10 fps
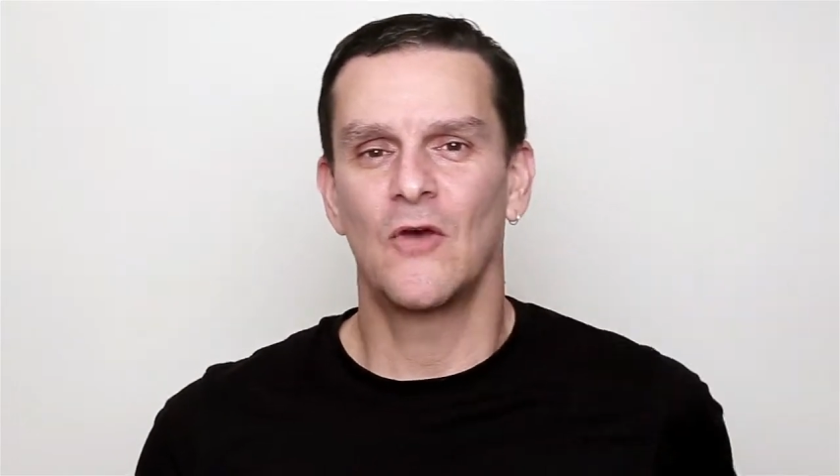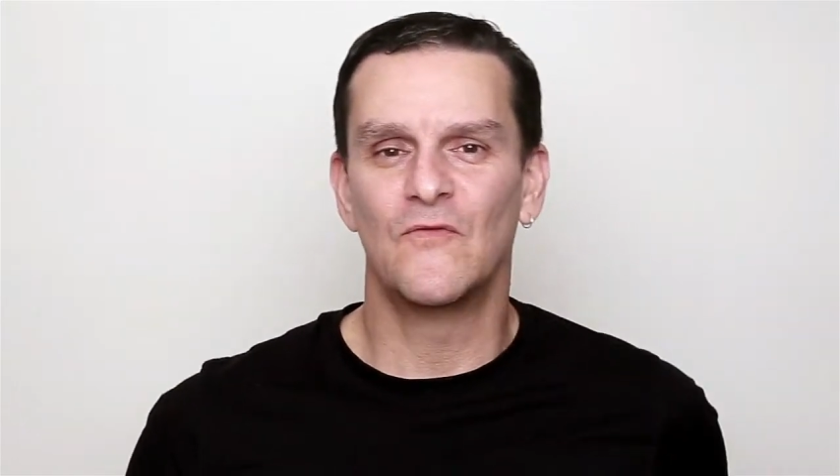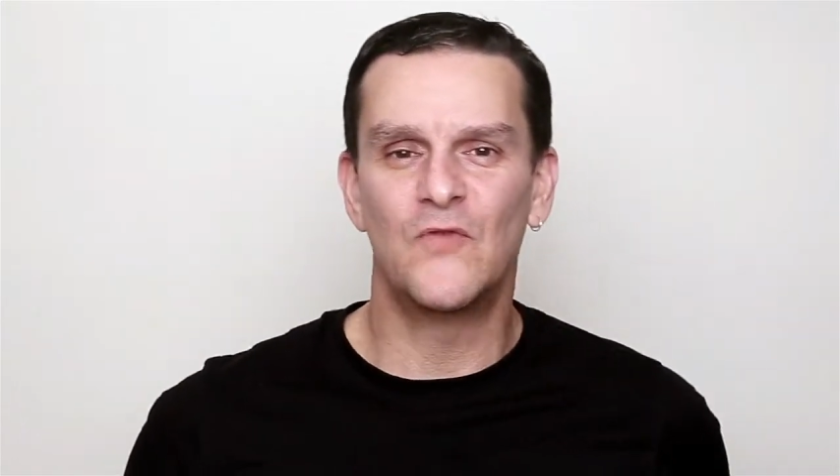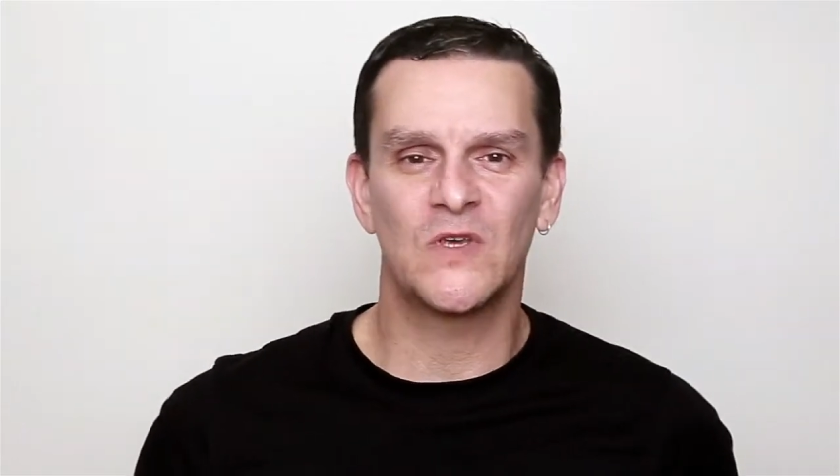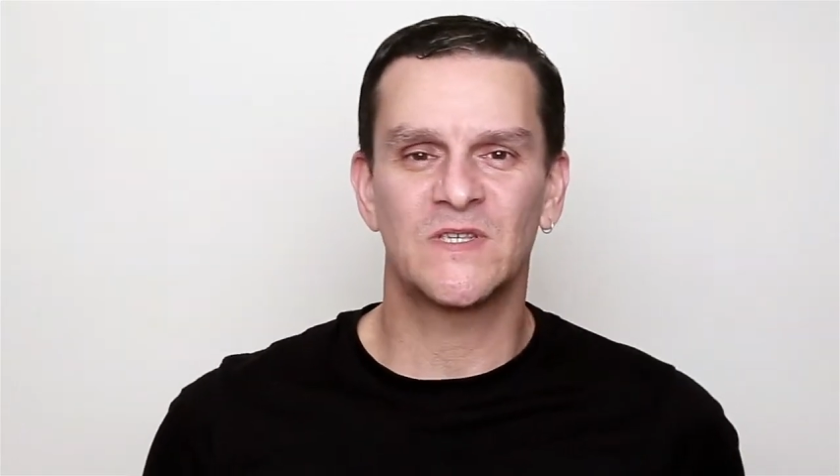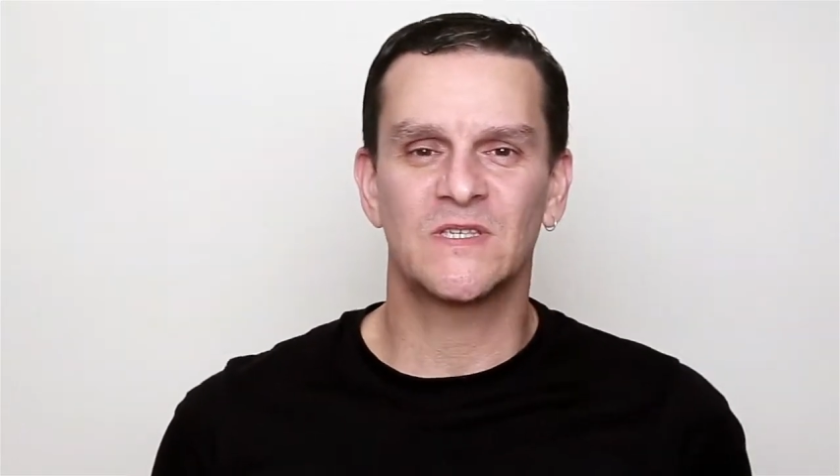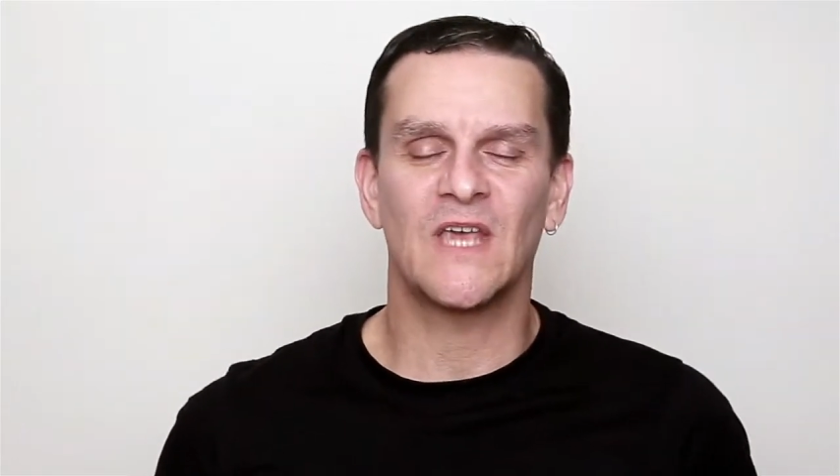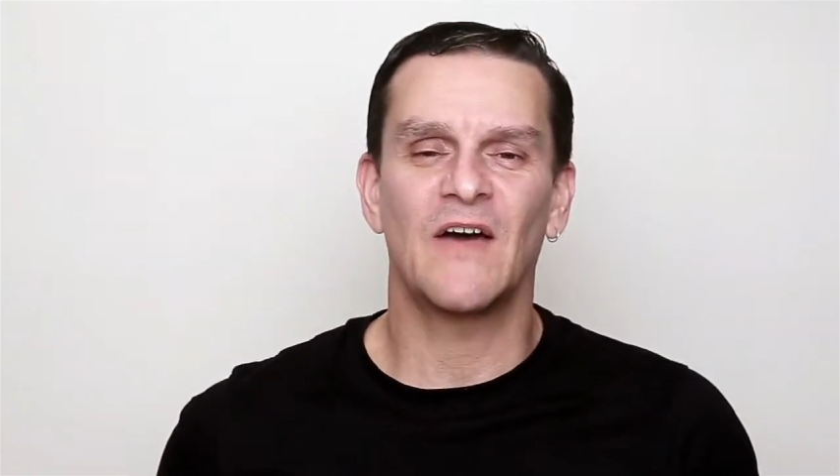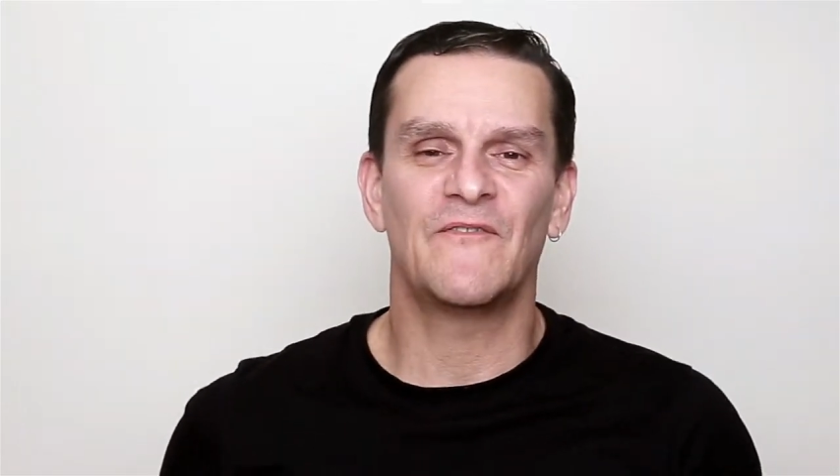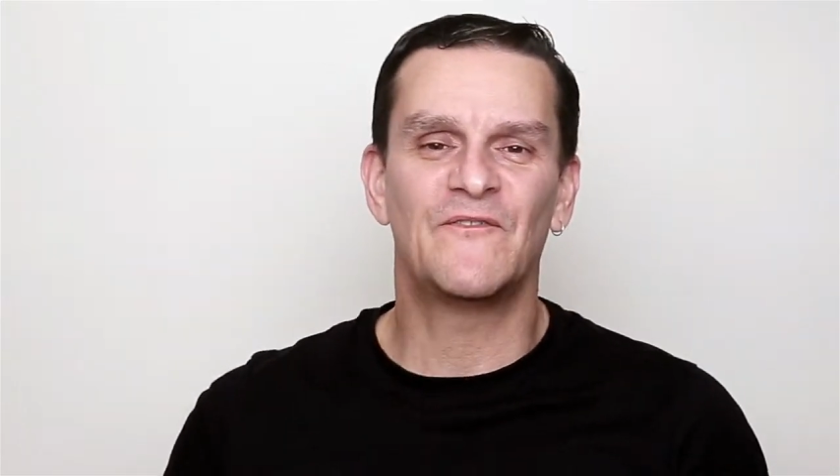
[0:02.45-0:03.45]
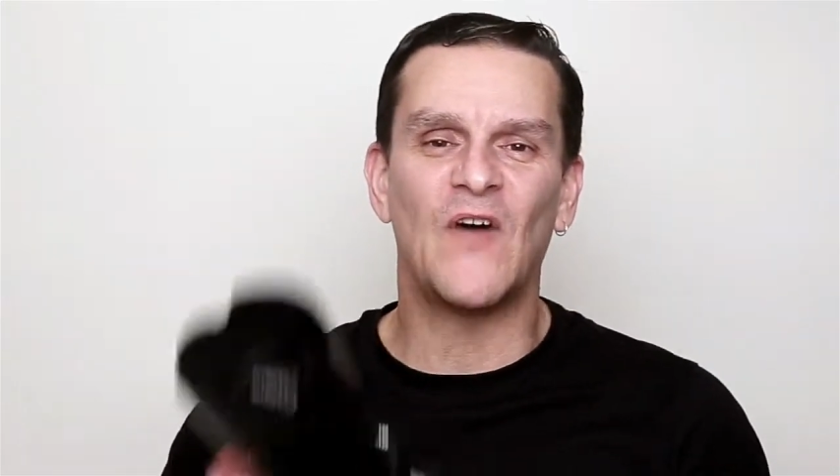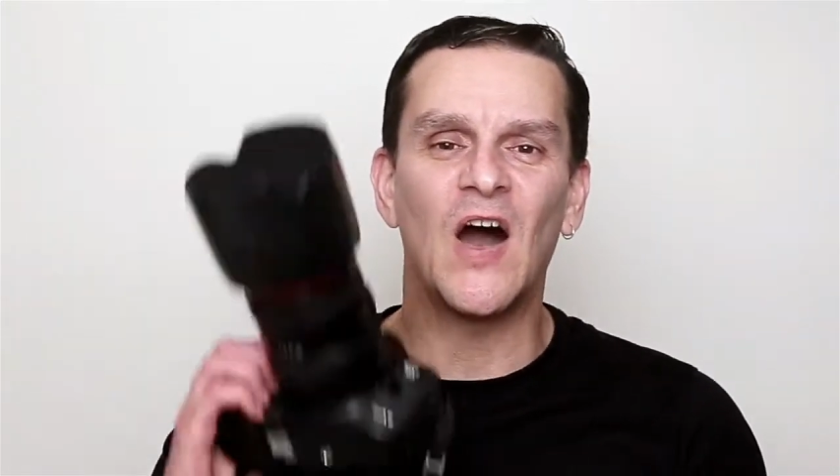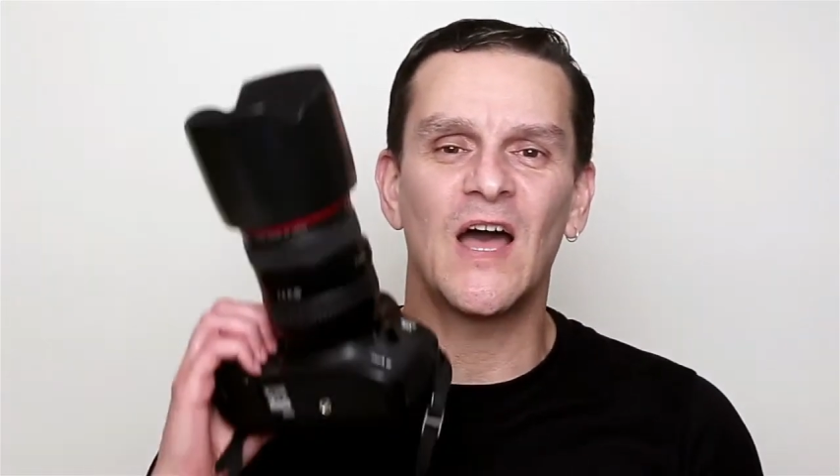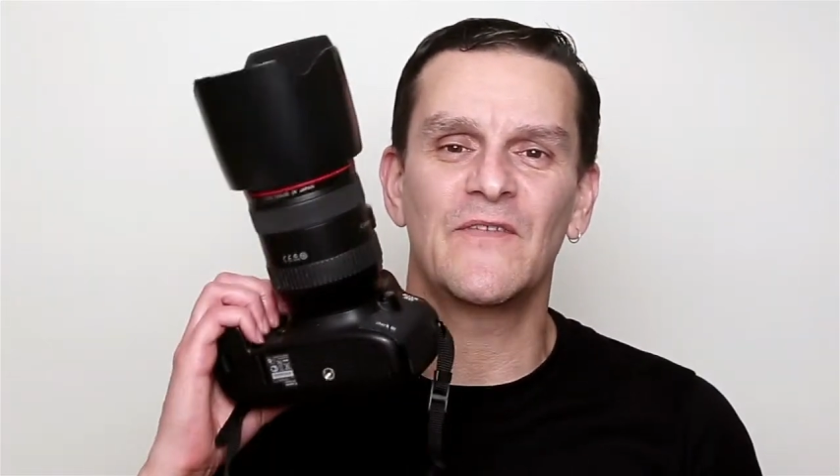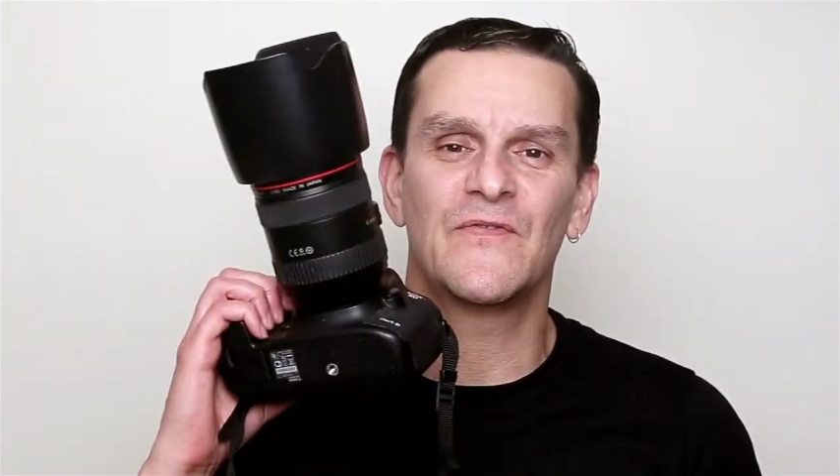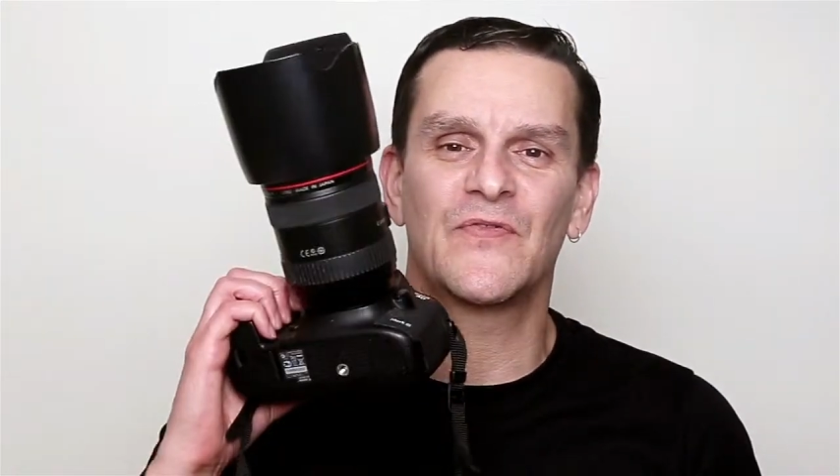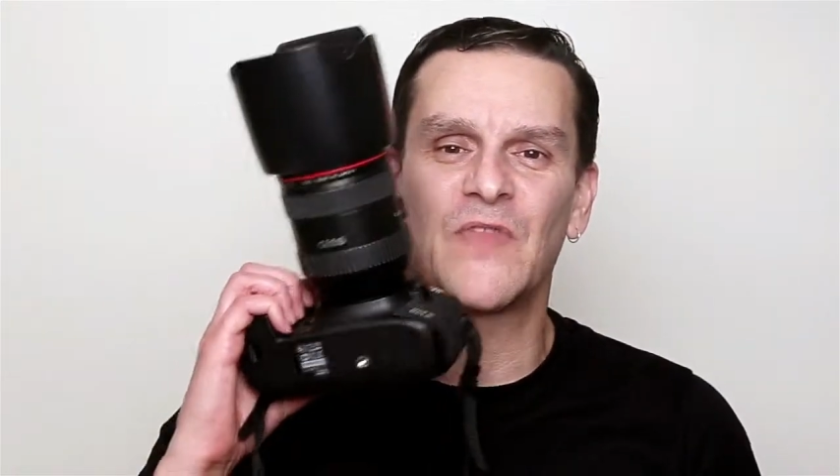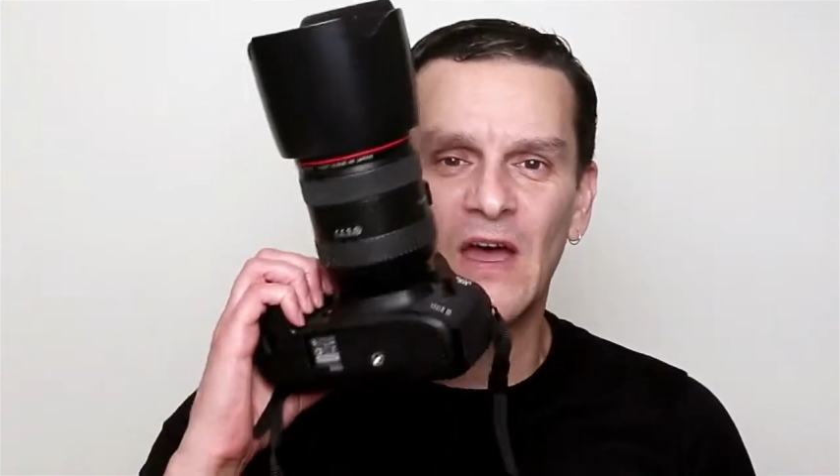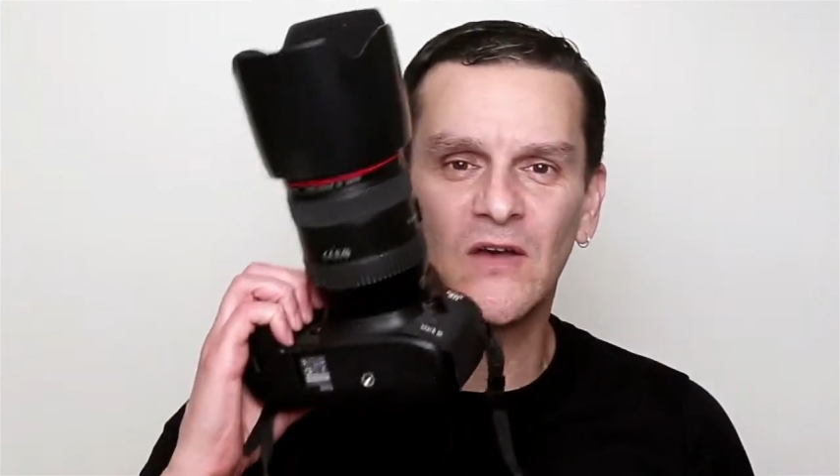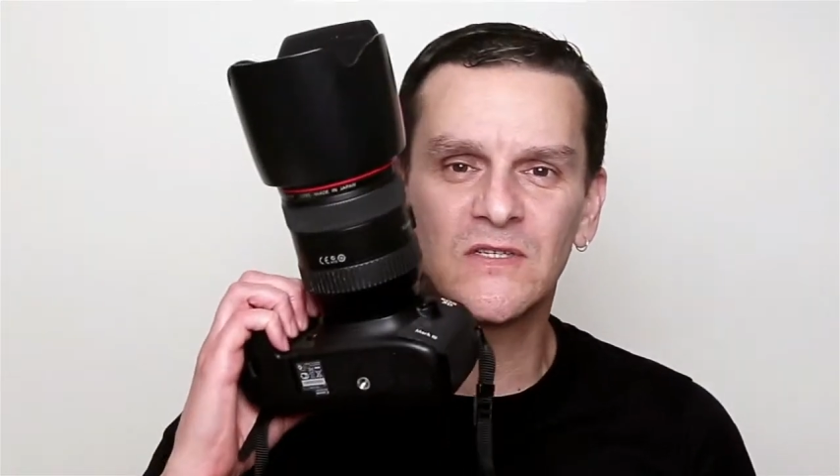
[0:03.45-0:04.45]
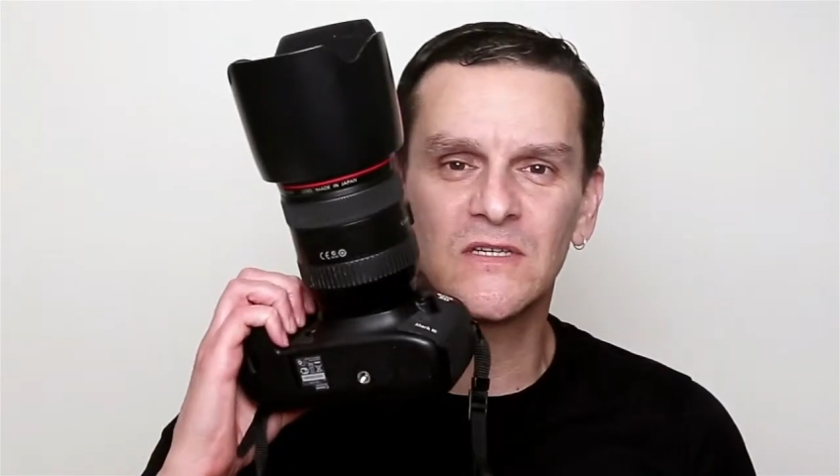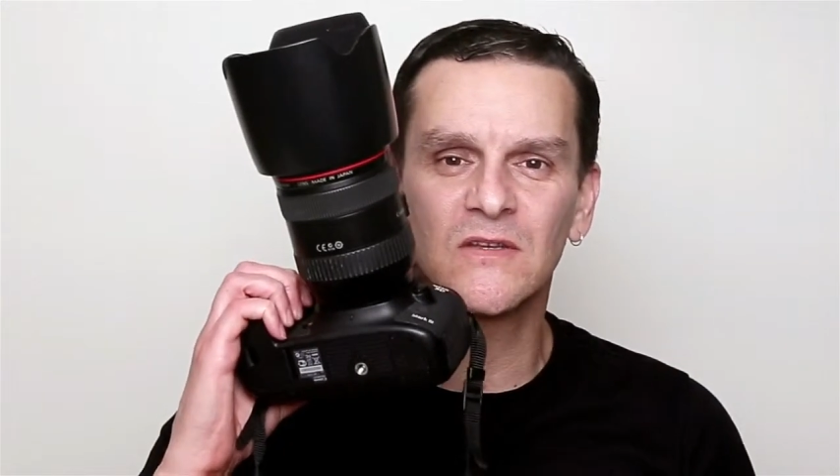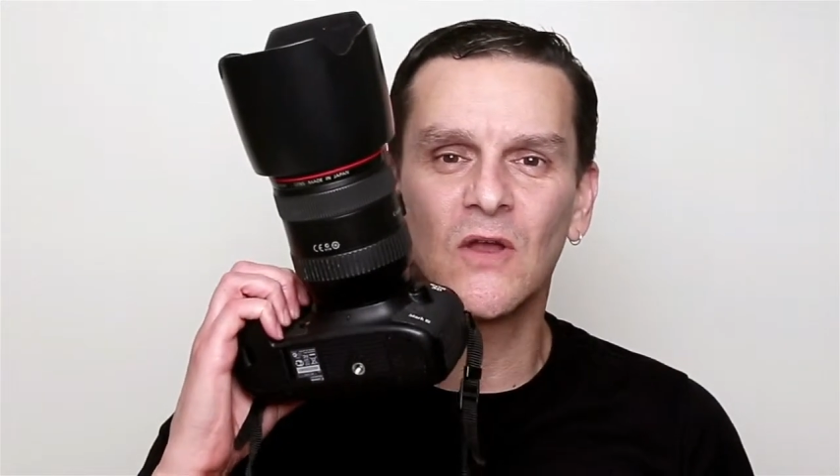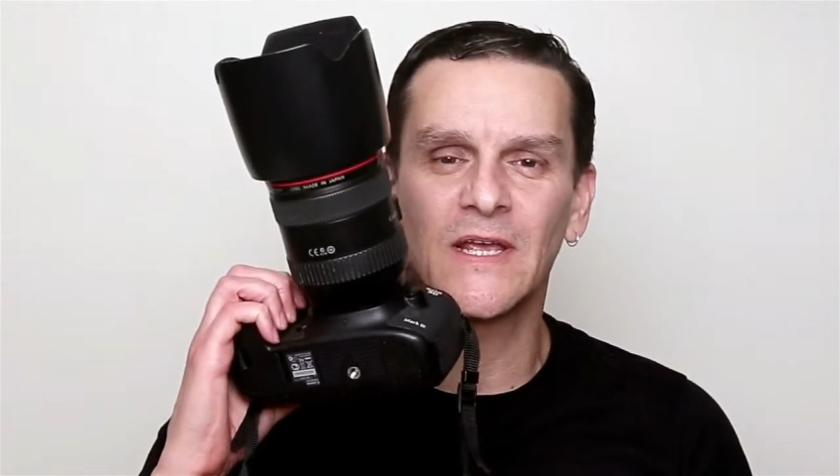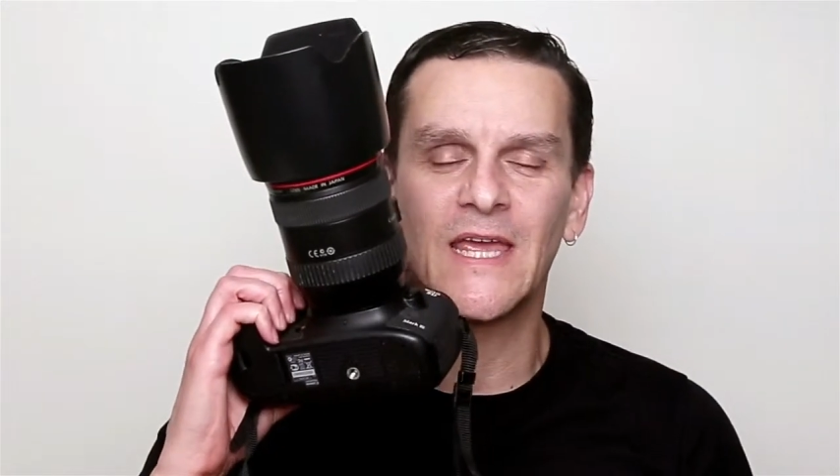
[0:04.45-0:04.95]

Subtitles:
versus a $5,000